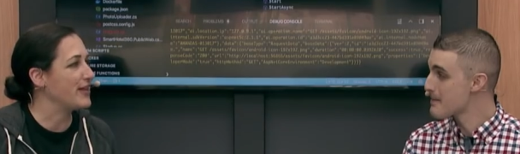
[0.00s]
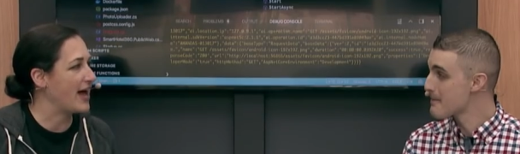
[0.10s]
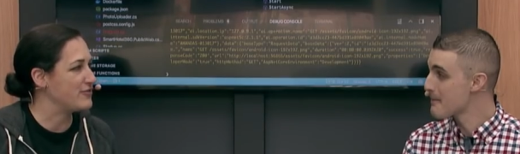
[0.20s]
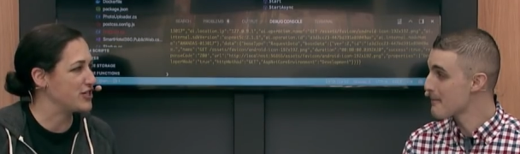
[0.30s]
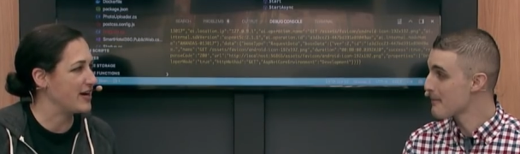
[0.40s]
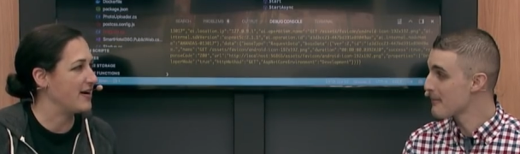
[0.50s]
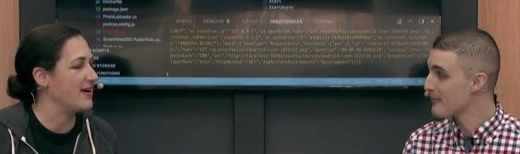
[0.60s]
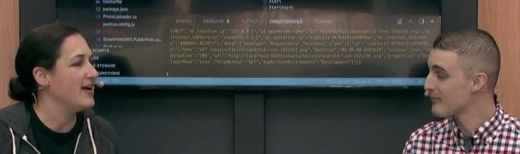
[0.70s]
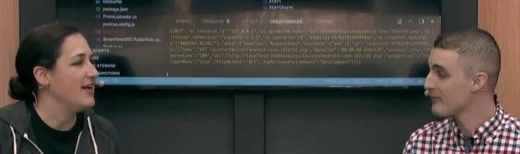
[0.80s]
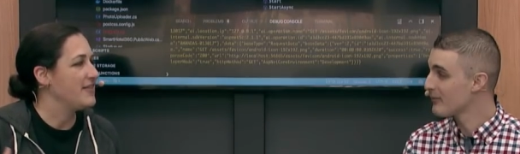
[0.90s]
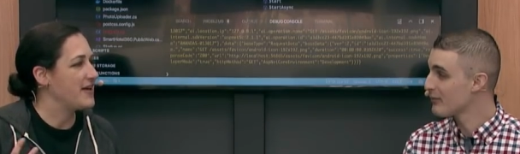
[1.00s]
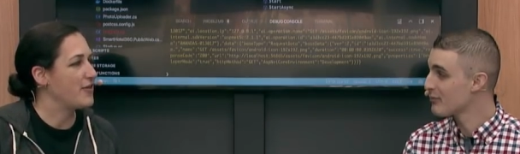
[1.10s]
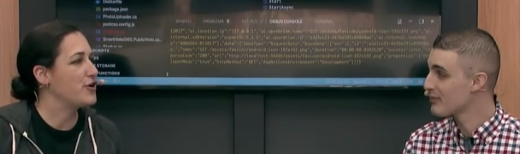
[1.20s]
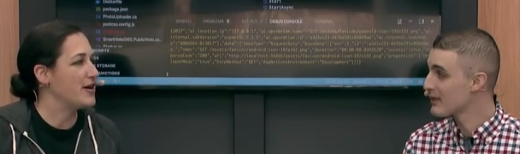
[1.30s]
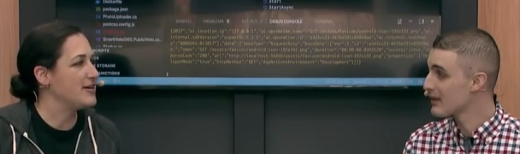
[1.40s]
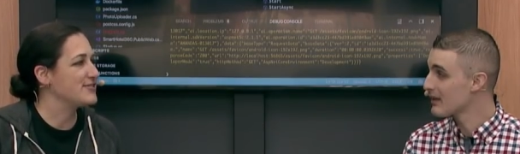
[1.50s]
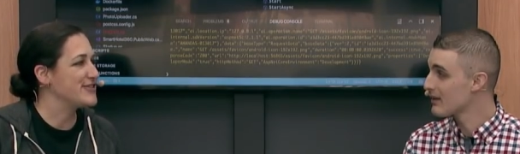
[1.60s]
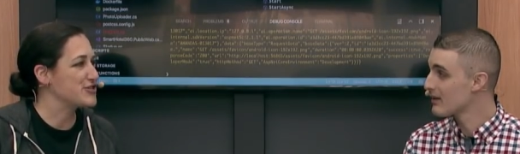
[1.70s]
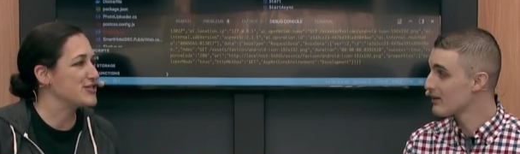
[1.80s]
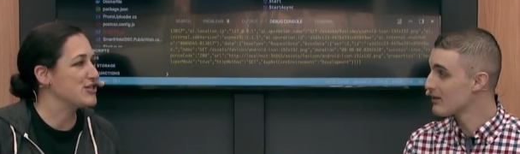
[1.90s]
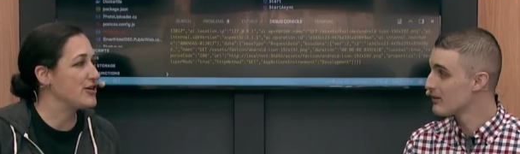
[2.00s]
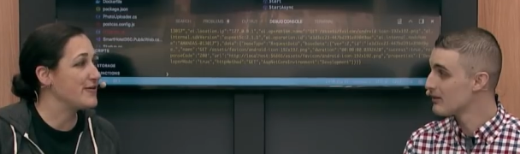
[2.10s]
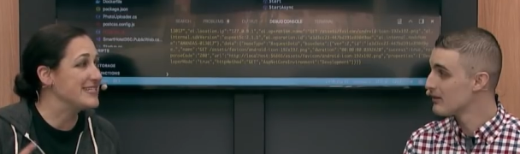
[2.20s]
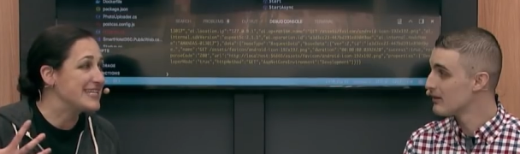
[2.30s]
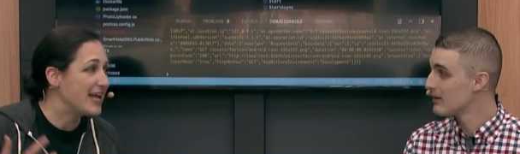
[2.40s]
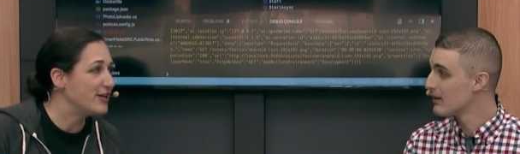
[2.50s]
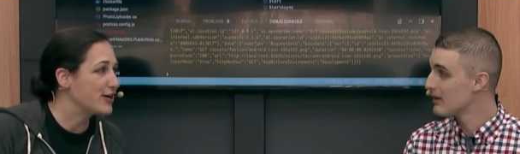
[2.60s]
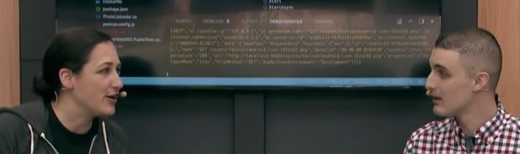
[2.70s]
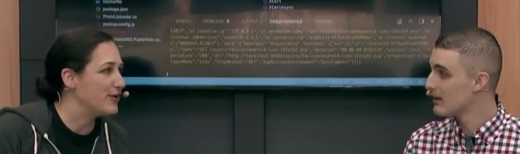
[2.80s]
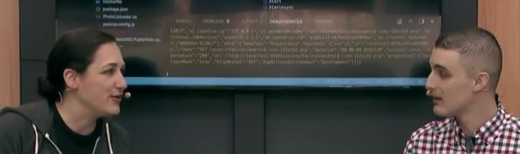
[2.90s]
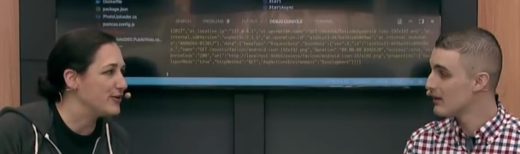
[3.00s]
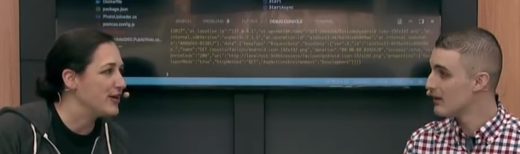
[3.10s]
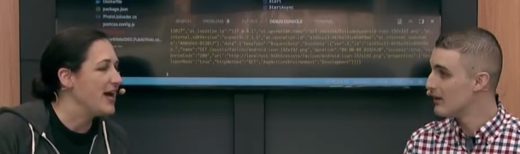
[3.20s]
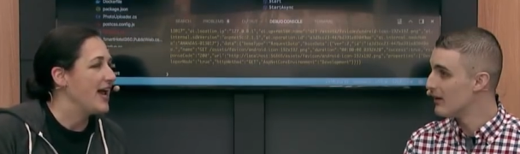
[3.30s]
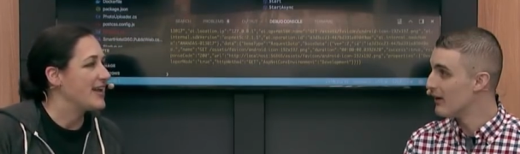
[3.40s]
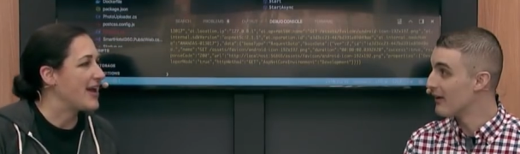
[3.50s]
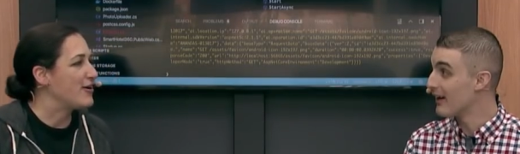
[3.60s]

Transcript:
Speaker 1: Live Share. The other is Visual Studio IntelliCode. Okay. Now,